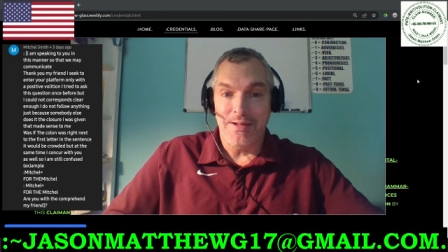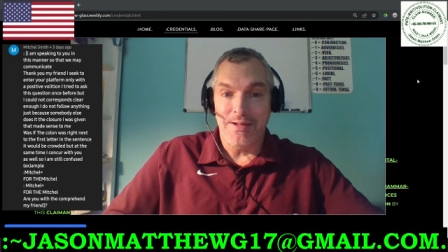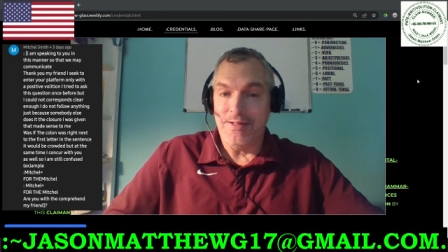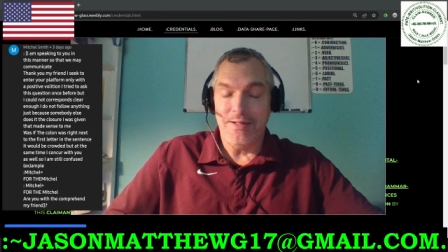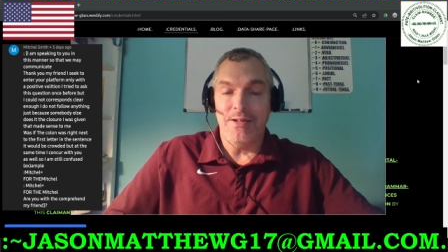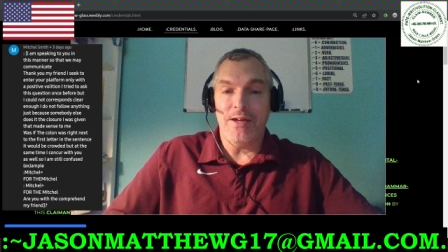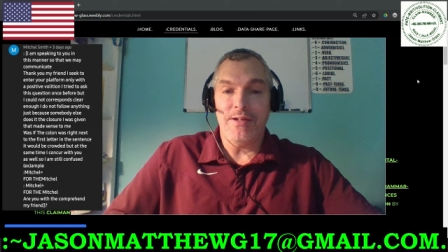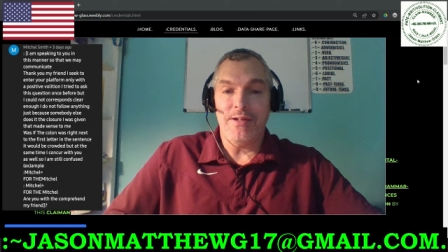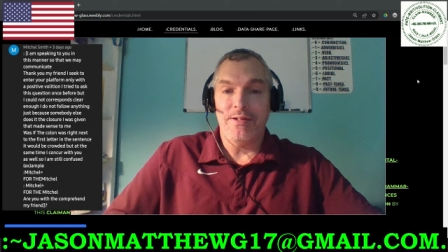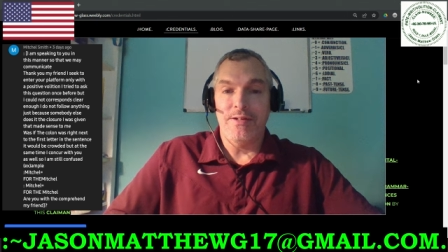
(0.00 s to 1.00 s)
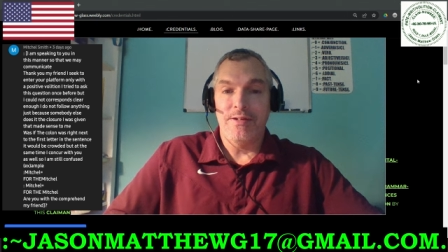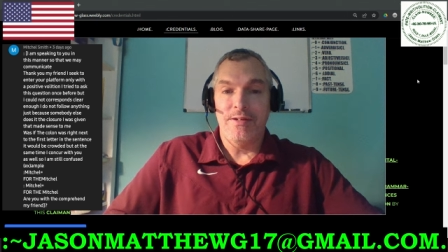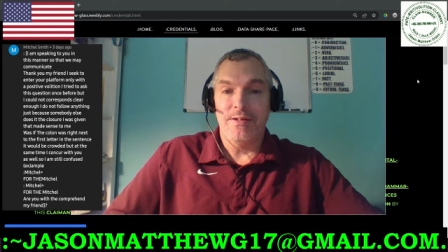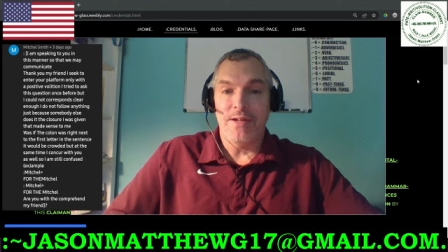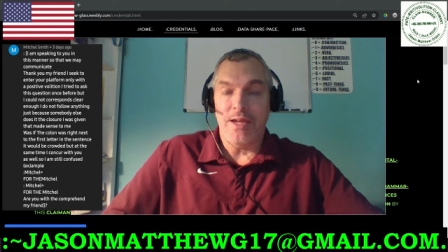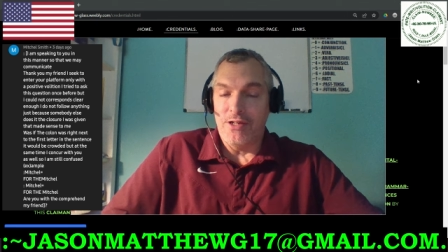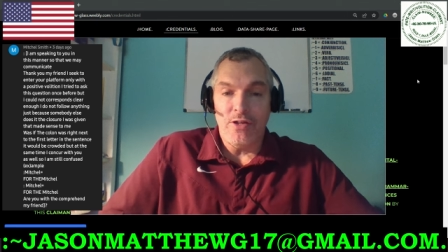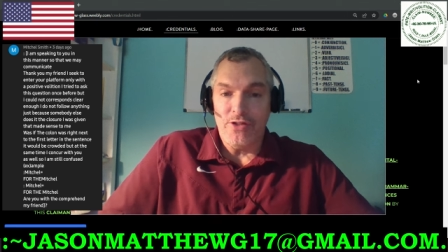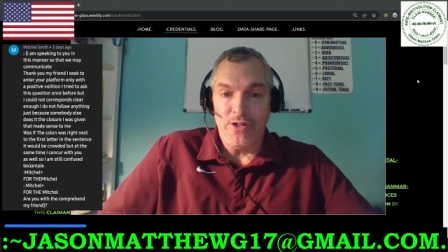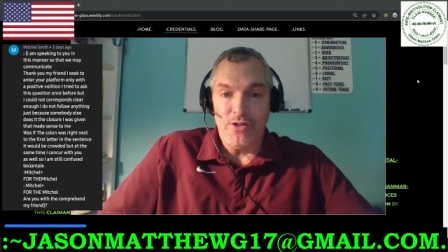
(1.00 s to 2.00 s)
he did not
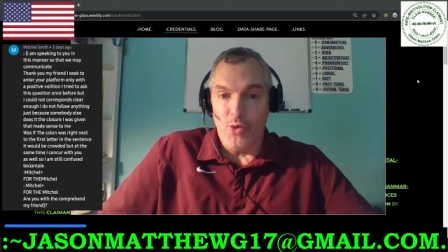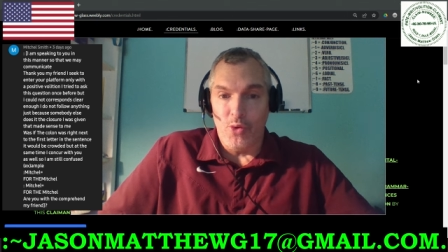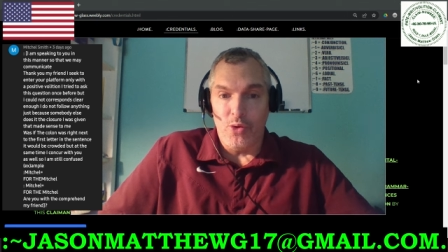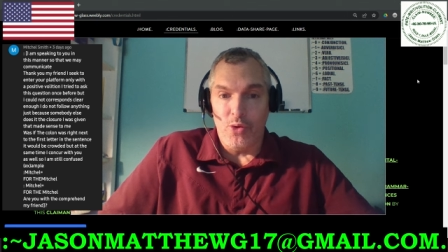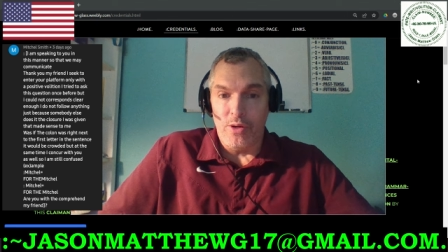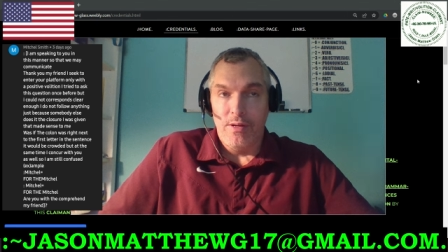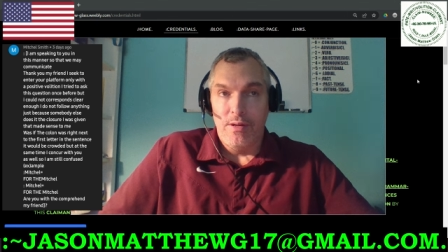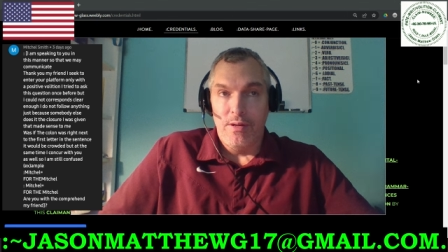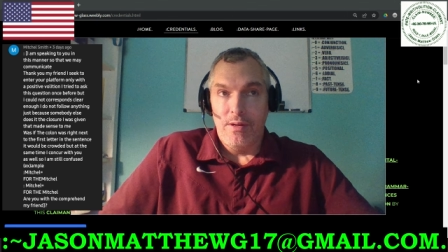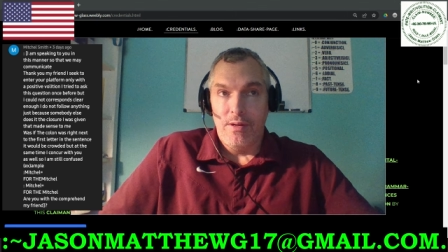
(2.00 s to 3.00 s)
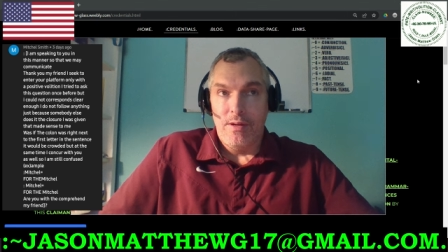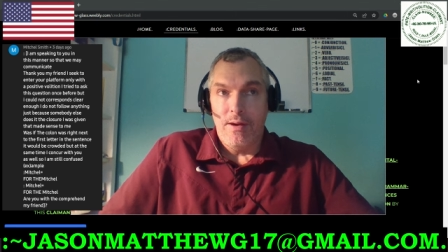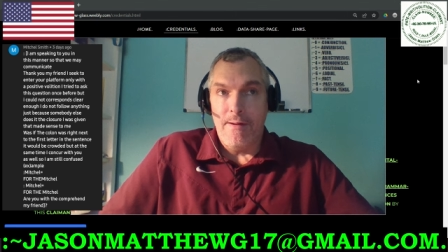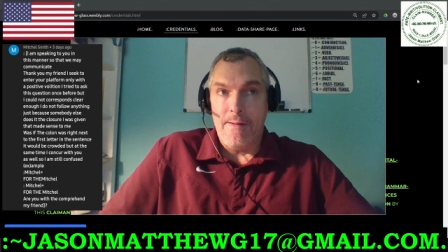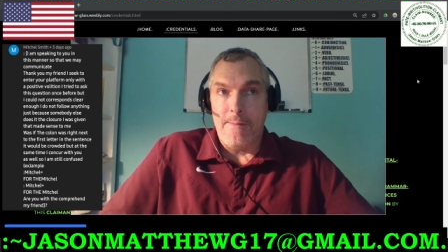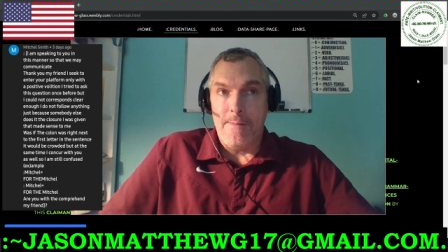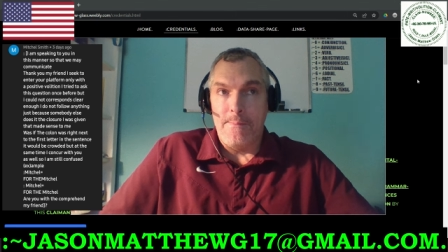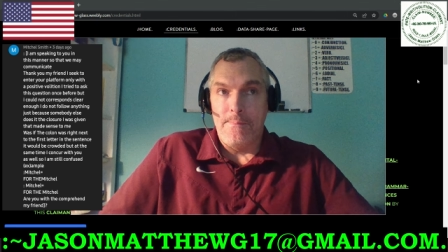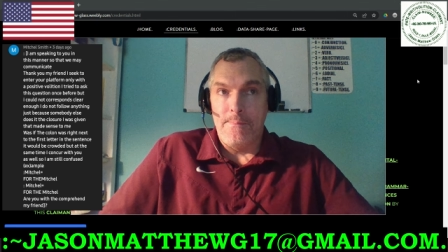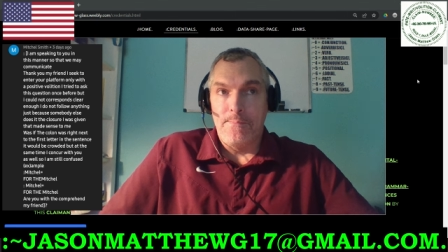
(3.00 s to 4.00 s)
acknowledge it, nor
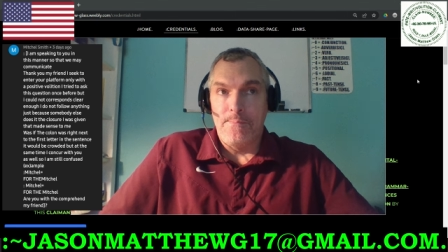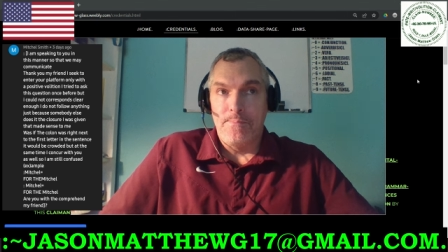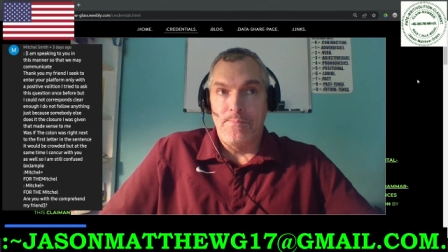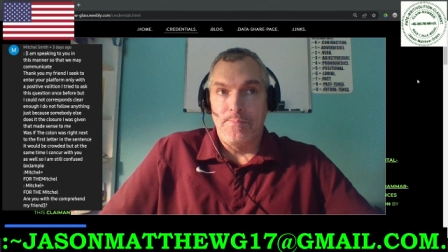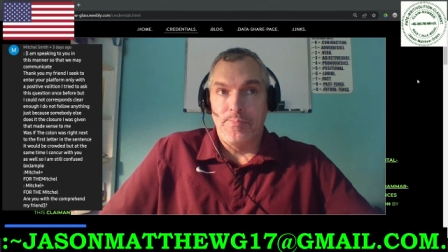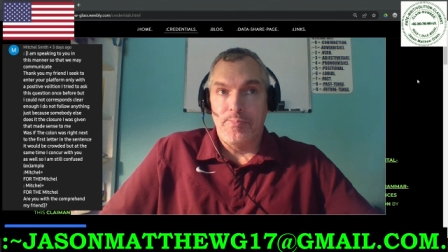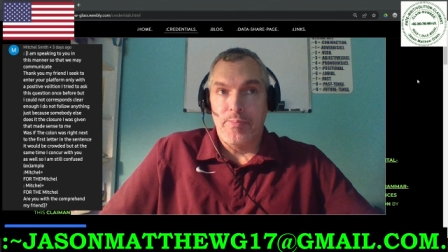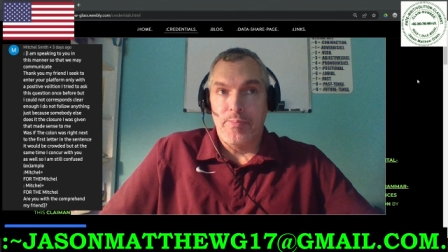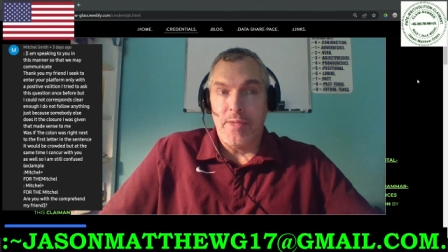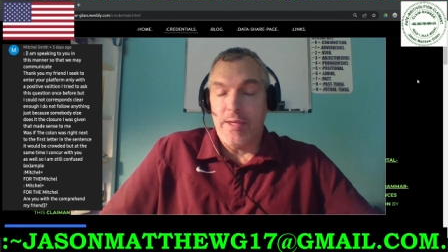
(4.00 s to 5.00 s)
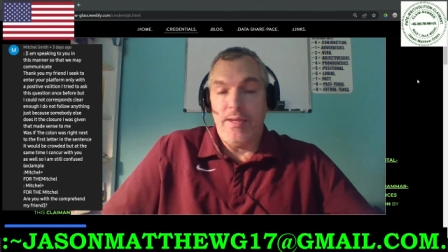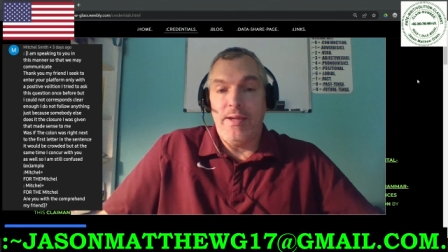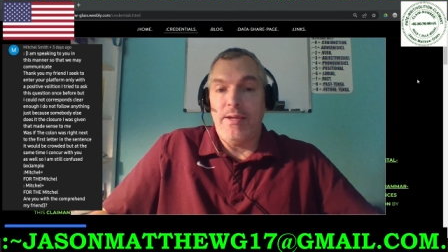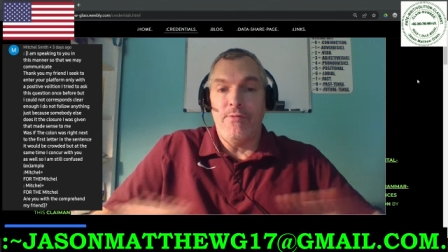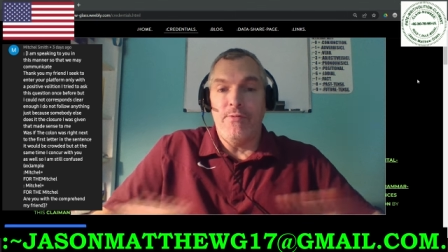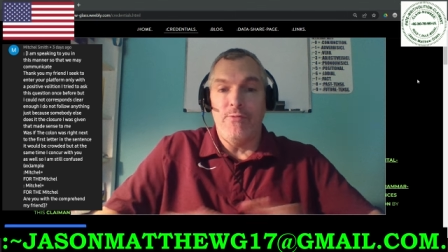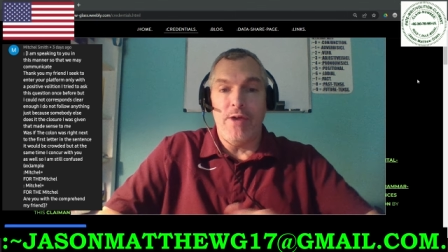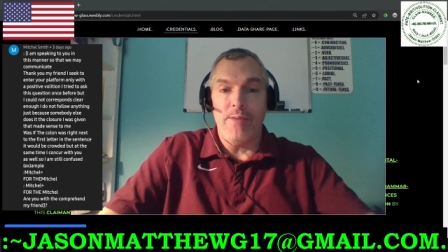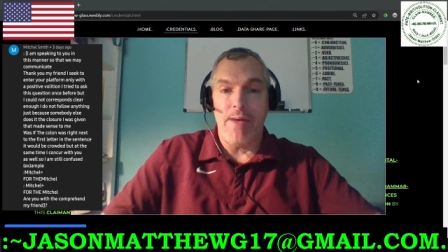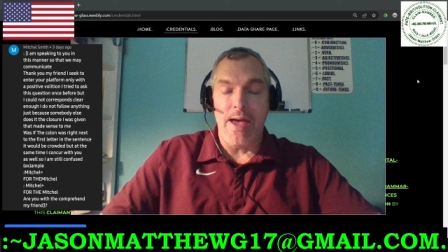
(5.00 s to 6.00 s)
um, he, he didn't even
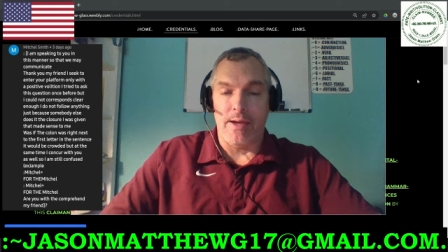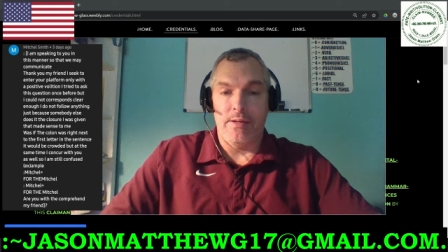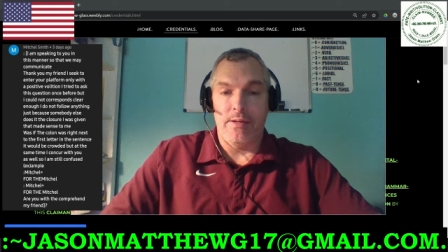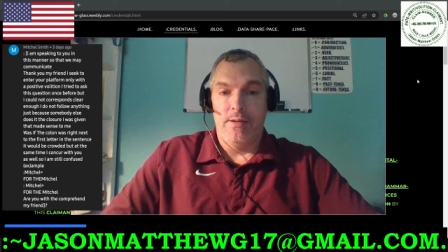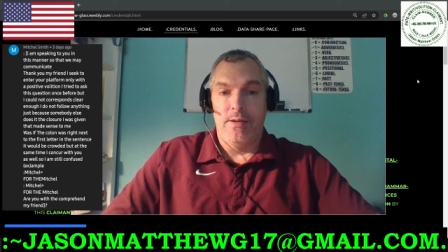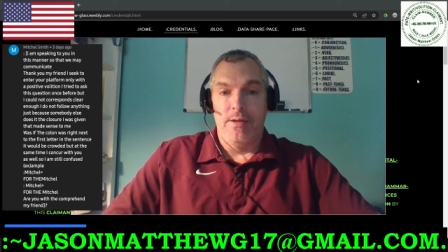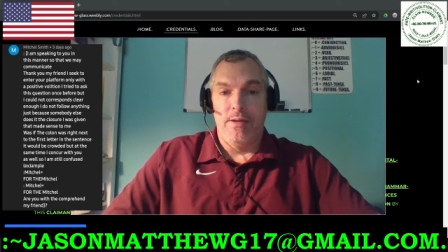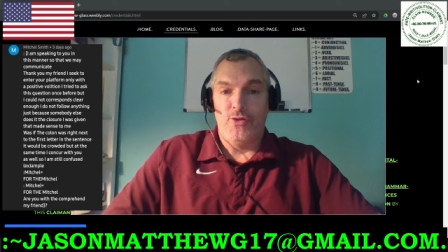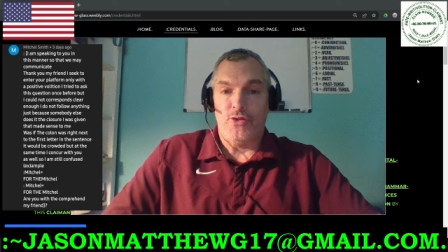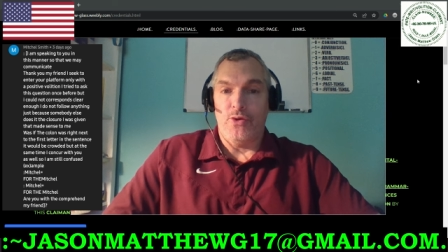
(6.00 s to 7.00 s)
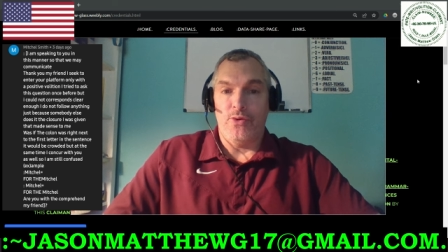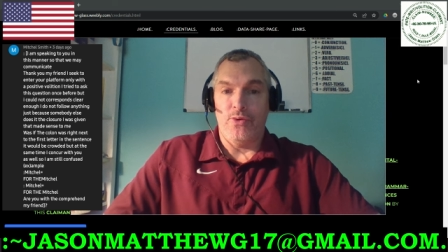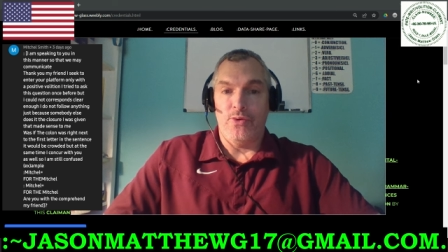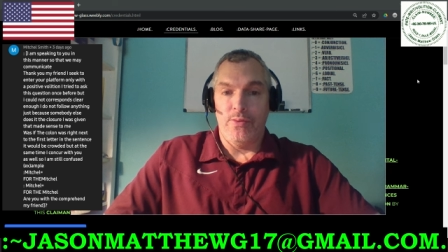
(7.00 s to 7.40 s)
write back. So